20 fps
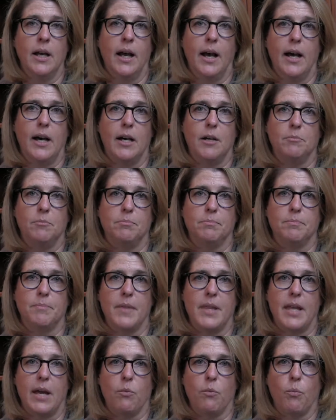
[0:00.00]

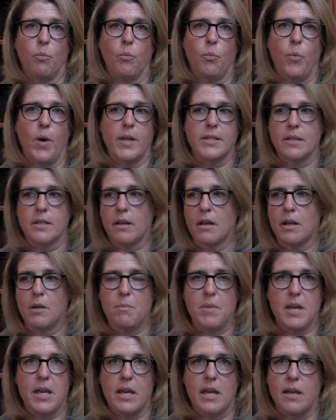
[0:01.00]
That wasn't going to
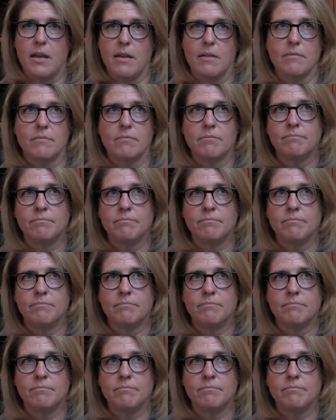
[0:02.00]
be,